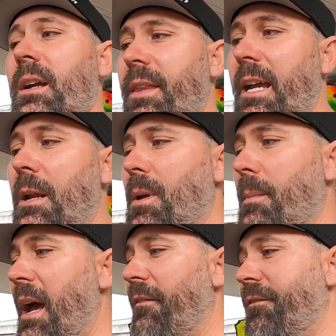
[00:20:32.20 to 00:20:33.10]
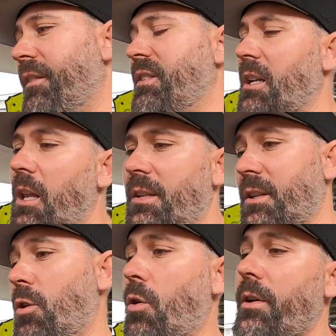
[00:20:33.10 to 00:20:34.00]
they're going to be about $50
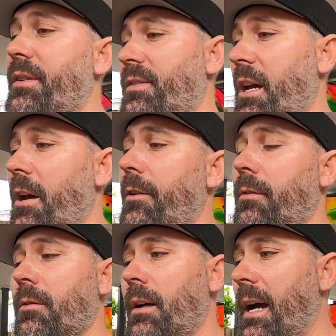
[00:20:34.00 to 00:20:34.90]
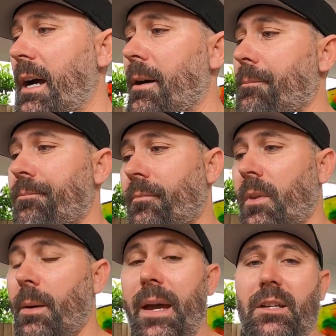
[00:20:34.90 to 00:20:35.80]
a corner, so
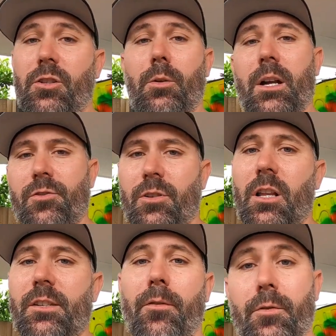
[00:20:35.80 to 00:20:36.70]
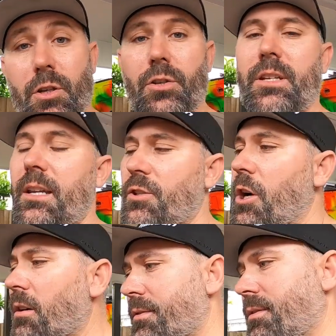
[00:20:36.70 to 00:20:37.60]
about $200 for a new set of
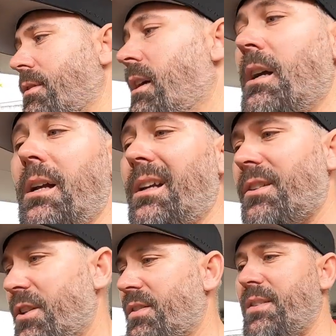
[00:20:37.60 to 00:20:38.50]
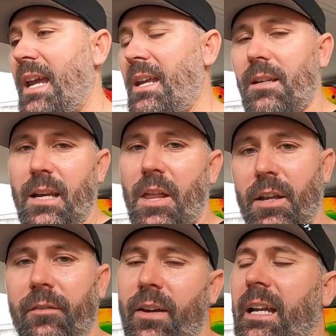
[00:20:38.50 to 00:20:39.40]
shocks. Just standard,
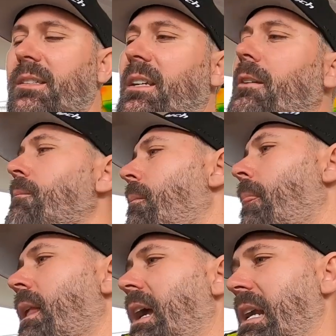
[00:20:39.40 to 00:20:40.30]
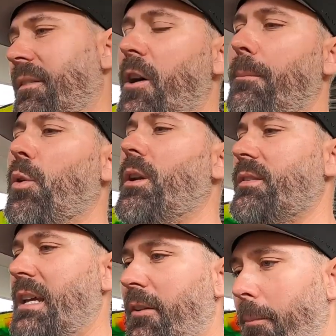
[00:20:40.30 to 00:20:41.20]
nothing fancy. And if I bought a
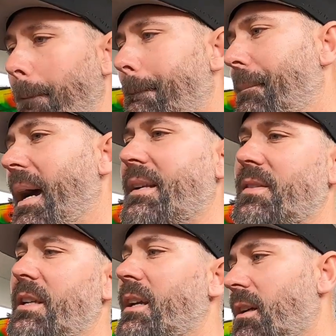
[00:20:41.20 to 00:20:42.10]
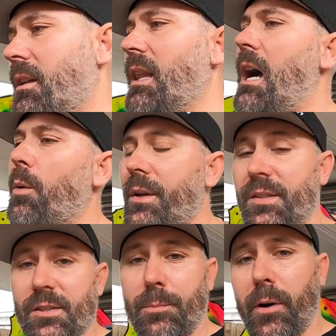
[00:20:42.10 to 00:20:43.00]
set of basic
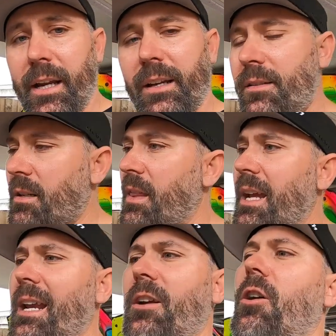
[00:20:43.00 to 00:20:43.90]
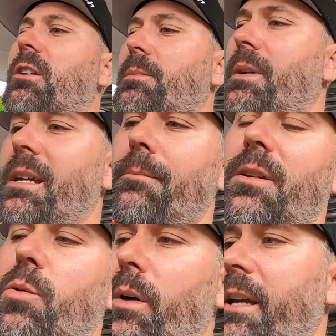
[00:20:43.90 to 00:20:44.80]
lowered springs, they're going to cost me
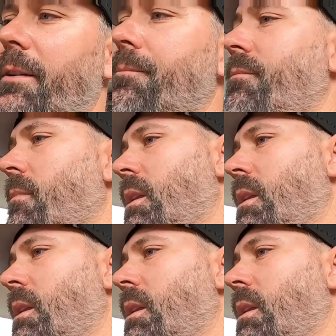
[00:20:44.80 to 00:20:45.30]
between